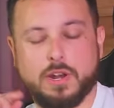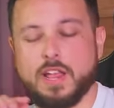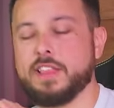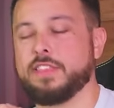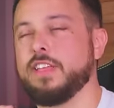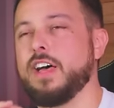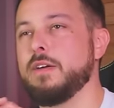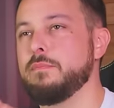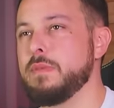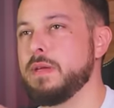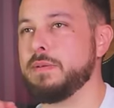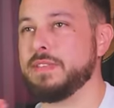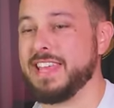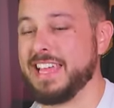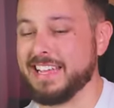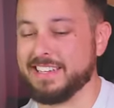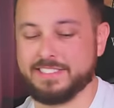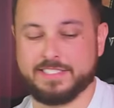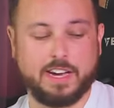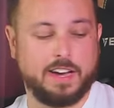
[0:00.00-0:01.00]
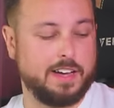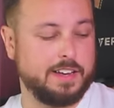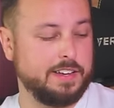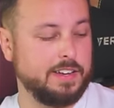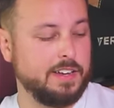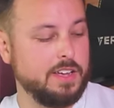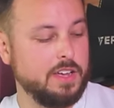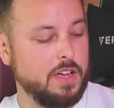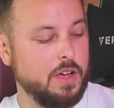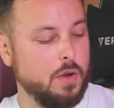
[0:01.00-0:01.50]
What I thought maybe they had
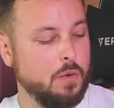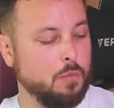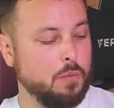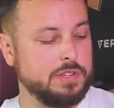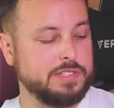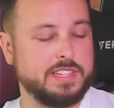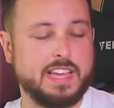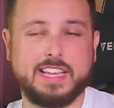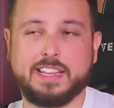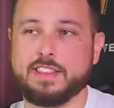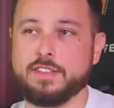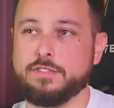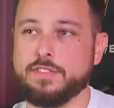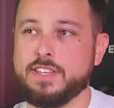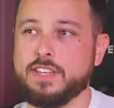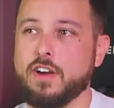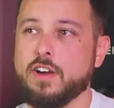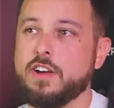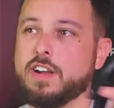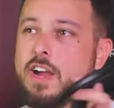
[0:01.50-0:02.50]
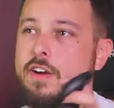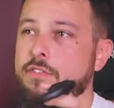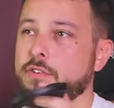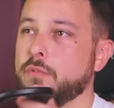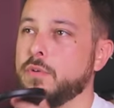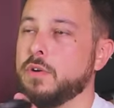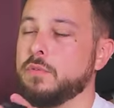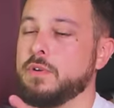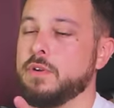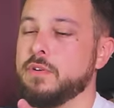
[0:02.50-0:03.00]
done was like the VR cover
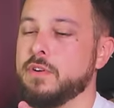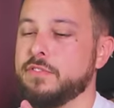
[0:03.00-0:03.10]
one we